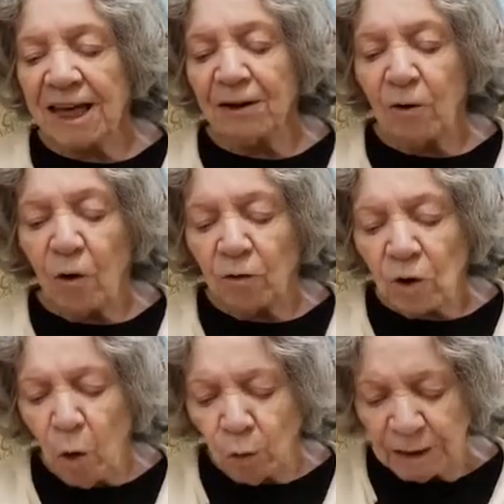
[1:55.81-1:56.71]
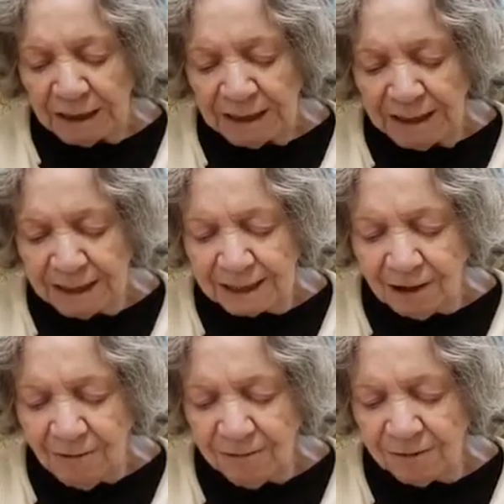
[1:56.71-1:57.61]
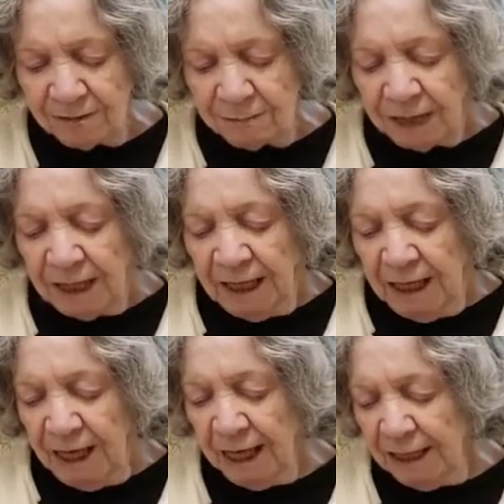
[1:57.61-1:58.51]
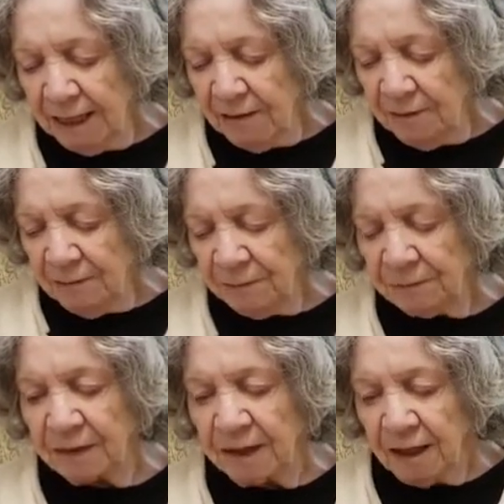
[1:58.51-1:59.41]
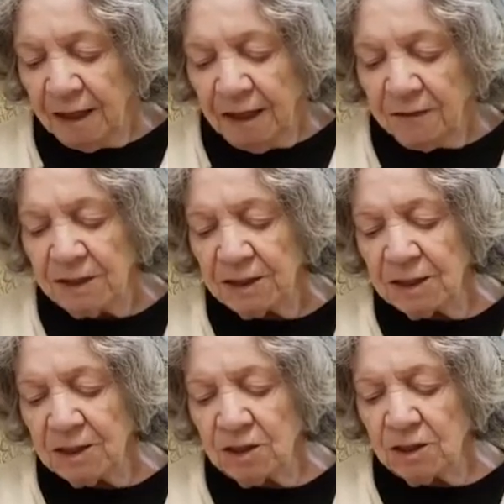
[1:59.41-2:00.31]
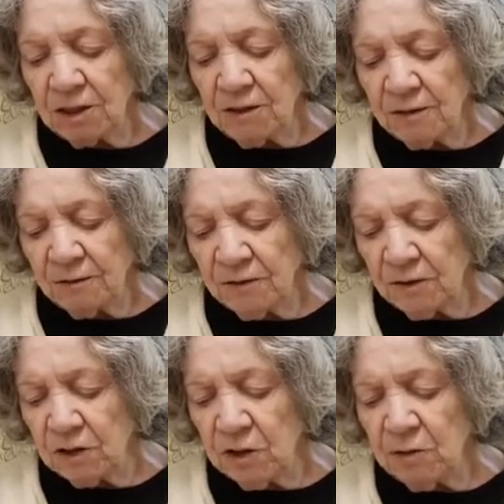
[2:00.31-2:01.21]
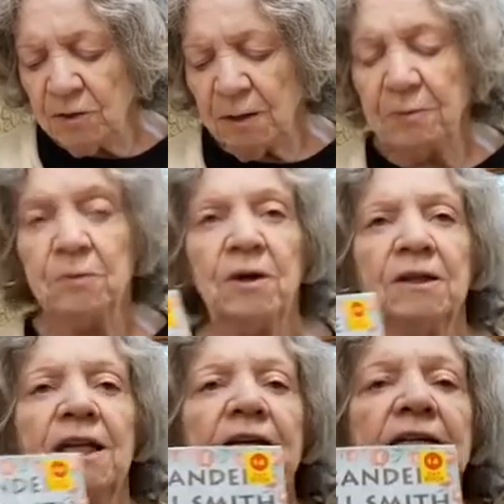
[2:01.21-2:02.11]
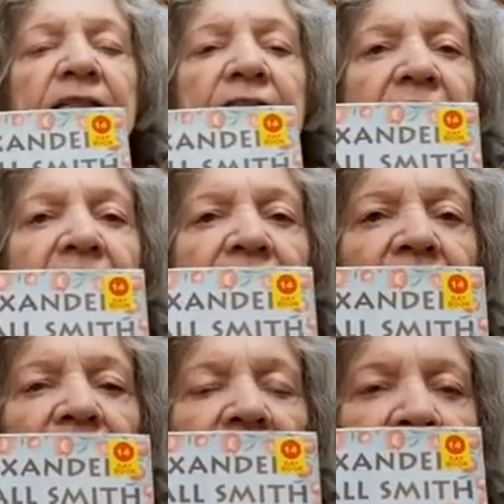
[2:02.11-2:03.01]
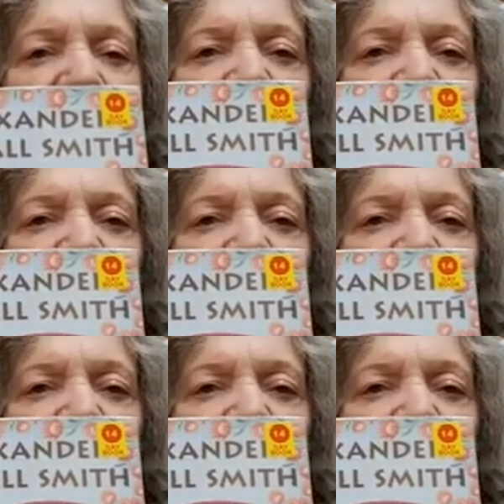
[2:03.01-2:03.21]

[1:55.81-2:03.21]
All cozy and stuff. And this is the new number one ladies detective agency.